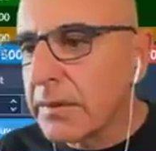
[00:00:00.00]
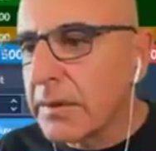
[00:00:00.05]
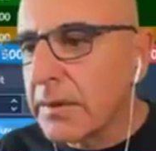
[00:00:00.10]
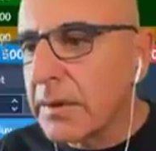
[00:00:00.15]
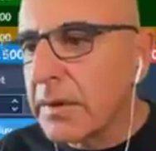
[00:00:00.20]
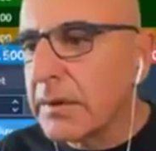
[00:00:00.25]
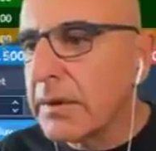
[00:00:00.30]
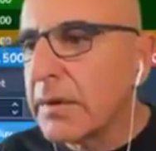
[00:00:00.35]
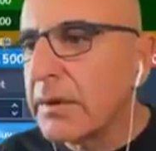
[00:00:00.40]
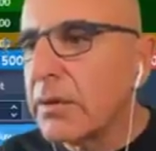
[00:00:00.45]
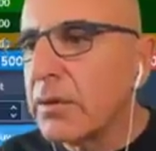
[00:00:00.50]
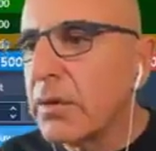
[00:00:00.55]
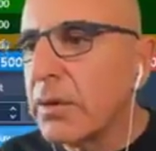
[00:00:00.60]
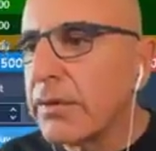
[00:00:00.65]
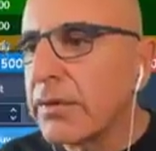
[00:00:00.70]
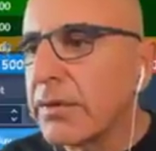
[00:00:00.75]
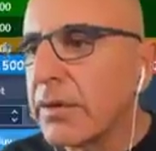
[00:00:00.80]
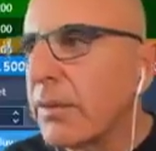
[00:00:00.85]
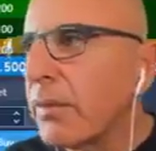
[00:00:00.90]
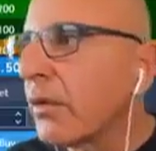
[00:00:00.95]
And I do have
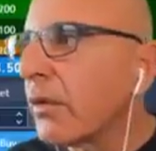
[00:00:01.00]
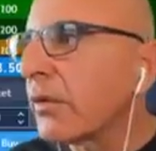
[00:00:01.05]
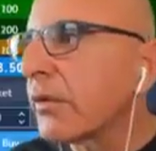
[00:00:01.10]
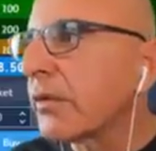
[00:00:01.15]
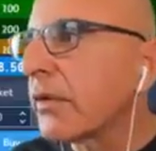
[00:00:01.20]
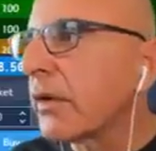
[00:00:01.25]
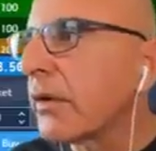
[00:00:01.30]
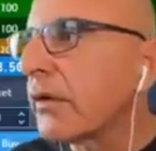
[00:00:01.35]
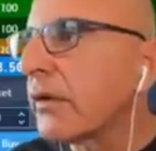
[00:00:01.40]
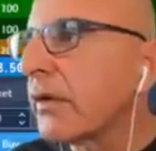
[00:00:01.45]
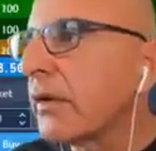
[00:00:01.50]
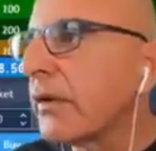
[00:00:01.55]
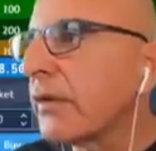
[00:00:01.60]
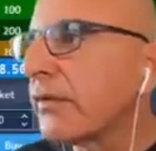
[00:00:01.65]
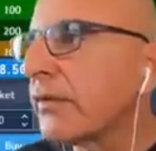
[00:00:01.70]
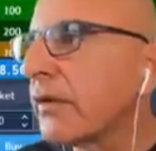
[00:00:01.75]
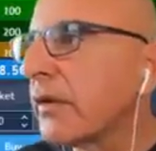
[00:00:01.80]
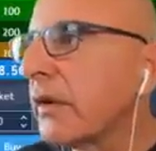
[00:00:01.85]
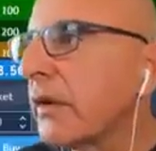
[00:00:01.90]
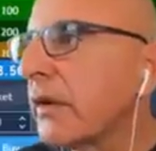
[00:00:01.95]
some more size
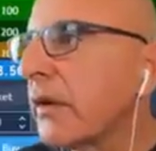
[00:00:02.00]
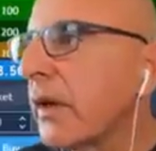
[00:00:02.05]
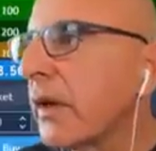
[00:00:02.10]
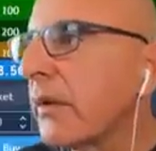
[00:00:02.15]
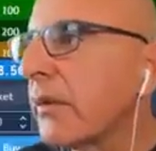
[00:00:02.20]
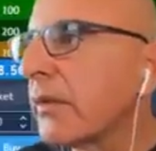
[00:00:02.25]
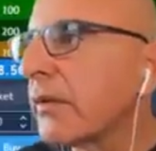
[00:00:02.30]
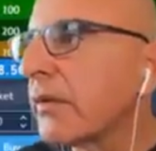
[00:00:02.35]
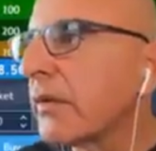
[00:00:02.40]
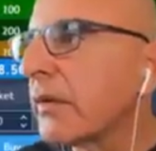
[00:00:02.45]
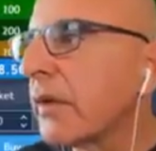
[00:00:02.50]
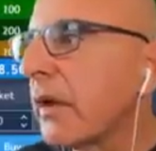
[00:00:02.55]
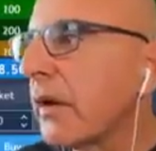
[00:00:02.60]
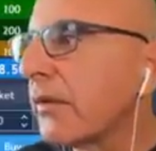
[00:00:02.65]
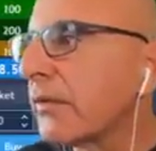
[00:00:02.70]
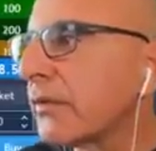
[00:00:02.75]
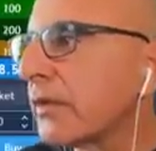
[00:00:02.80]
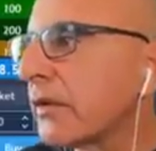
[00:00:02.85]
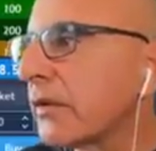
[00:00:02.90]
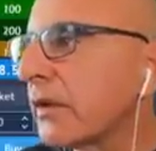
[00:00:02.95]
left in Amazon
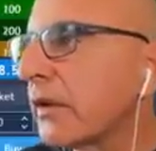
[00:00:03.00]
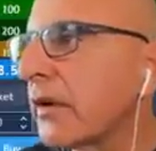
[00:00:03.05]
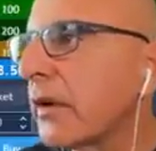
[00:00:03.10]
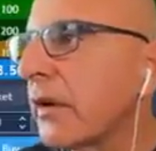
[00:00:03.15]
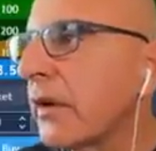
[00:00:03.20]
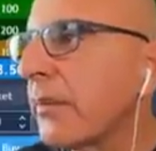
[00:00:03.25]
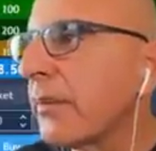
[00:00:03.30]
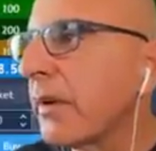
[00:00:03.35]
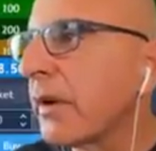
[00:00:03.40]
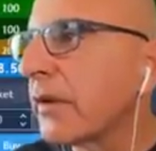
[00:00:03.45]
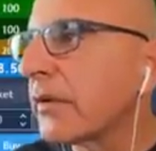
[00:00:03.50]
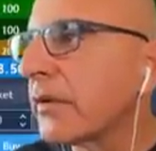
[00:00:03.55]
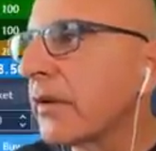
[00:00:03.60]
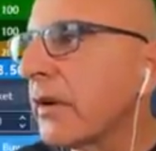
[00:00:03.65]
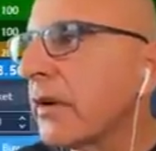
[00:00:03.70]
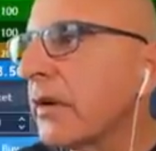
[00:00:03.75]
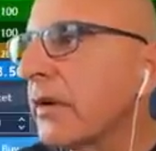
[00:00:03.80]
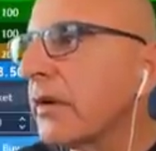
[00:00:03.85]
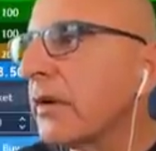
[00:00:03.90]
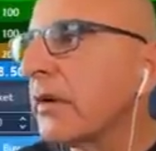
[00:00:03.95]
after taking a
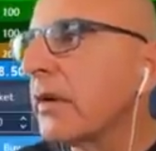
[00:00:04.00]
partial.